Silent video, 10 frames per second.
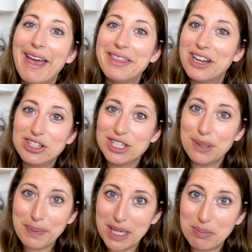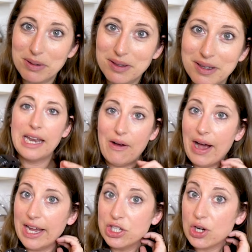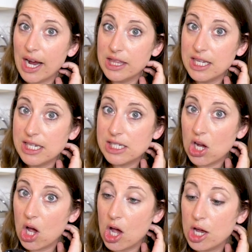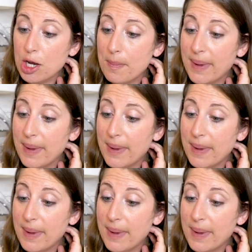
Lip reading: And there's the beep. Now, I tried this on